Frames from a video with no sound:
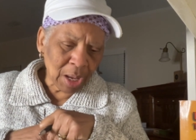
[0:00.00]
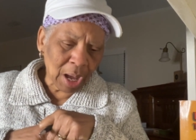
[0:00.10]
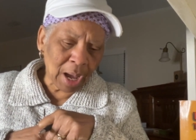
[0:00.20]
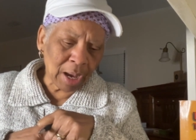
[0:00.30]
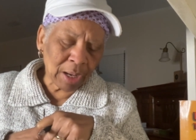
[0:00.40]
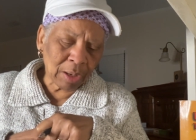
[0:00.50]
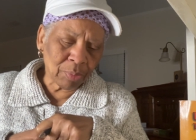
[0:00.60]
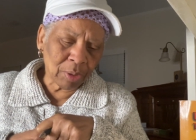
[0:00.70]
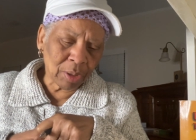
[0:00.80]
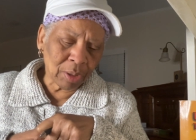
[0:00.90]
I
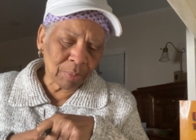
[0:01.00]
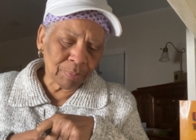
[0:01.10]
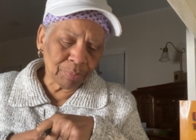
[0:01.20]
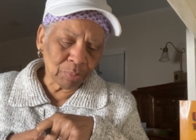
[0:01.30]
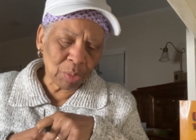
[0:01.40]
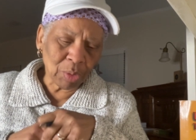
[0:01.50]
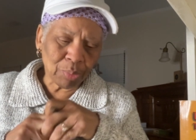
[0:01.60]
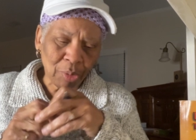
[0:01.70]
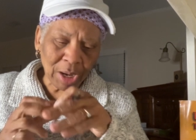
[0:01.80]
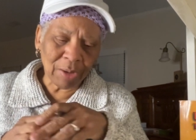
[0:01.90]
um, we were
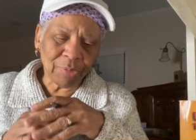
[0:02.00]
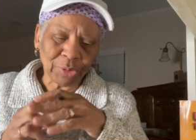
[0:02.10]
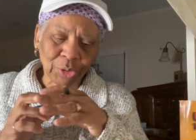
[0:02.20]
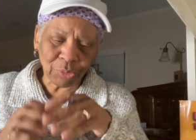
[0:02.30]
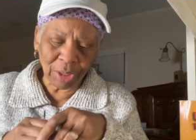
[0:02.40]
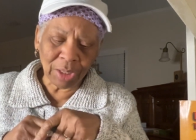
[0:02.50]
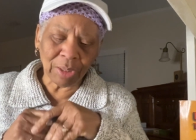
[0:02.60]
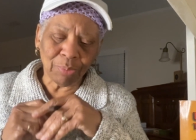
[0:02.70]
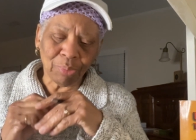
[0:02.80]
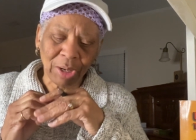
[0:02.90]
praying for strength
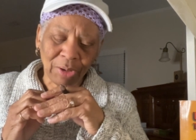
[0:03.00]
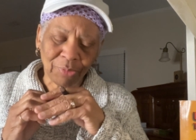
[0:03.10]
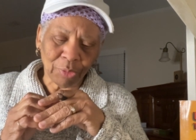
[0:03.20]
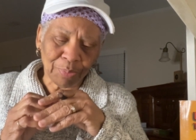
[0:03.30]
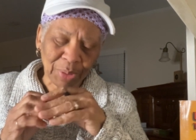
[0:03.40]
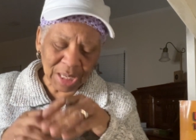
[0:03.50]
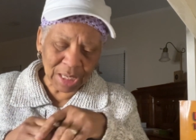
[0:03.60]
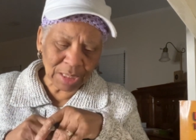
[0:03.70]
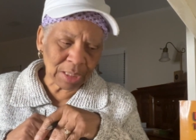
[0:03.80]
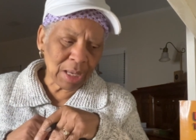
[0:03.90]
and praying for
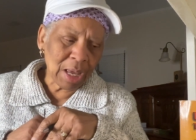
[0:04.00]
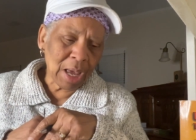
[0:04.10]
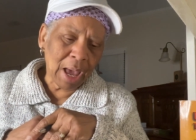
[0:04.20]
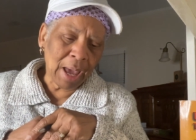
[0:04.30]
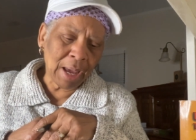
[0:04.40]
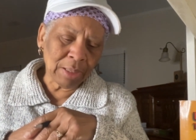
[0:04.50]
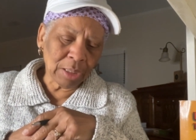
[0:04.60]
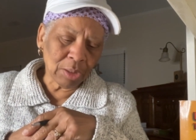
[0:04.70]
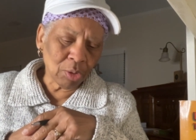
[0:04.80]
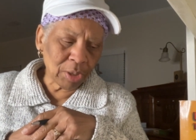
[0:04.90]
peace. And
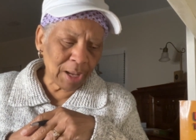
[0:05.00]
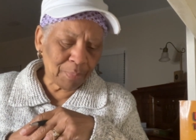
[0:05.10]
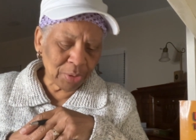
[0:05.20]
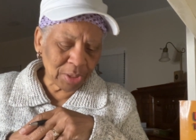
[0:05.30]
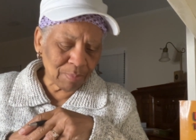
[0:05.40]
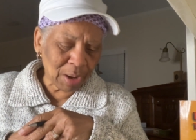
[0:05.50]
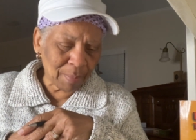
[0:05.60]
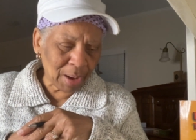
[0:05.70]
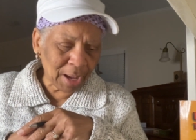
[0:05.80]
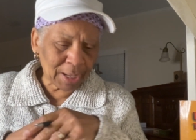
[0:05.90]
the Lord had put in my
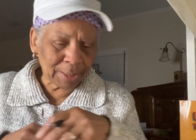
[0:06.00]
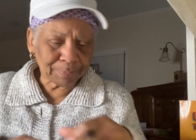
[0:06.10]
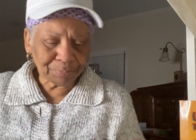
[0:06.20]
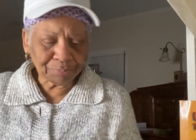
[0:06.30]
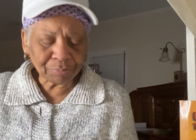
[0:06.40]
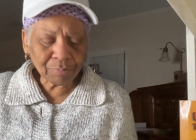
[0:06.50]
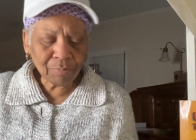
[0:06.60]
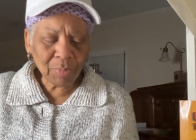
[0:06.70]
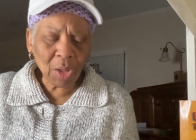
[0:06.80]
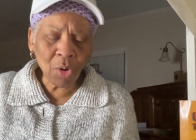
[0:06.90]
mind
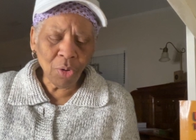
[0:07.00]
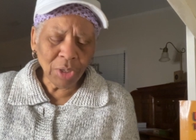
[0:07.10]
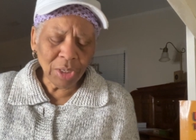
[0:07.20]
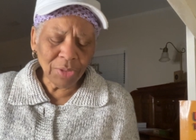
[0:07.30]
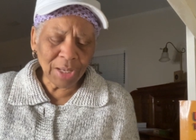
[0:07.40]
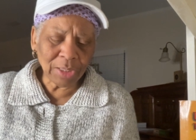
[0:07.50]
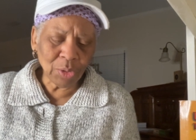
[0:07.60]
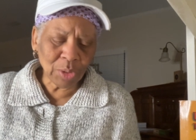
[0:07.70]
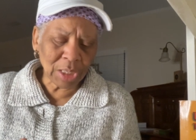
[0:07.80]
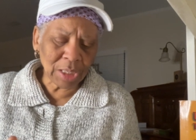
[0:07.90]
earlier that
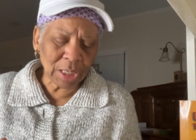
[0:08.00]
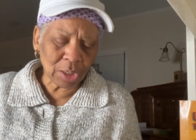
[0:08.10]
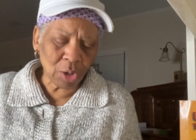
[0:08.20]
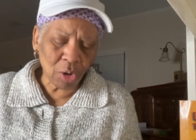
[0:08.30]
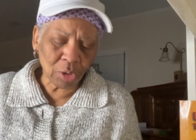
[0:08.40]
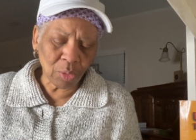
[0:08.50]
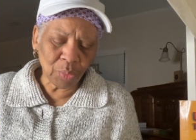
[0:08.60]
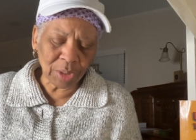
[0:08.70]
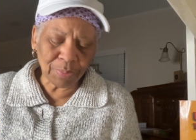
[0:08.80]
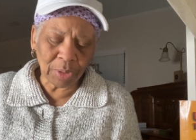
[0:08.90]
you can get caught up
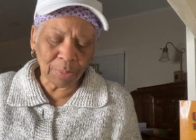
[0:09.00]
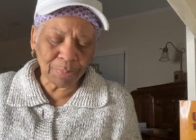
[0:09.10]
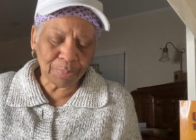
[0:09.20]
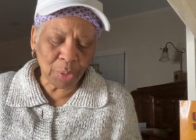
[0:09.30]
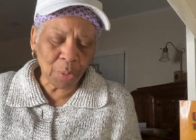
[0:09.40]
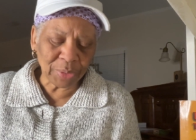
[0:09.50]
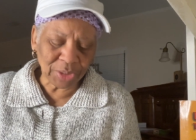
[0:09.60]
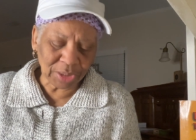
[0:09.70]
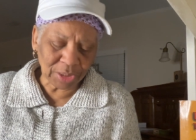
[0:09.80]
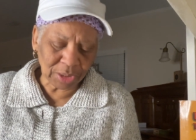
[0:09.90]
with the
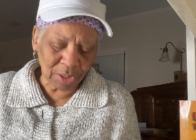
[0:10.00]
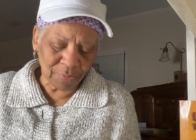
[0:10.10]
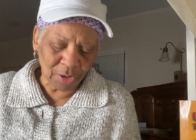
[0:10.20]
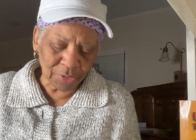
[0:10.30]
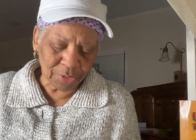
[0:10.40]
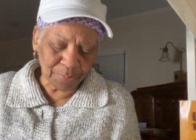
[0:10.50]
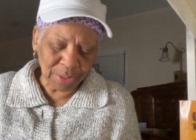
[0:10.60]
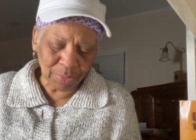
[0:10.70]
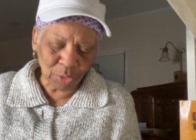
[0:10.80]
purposes of other people.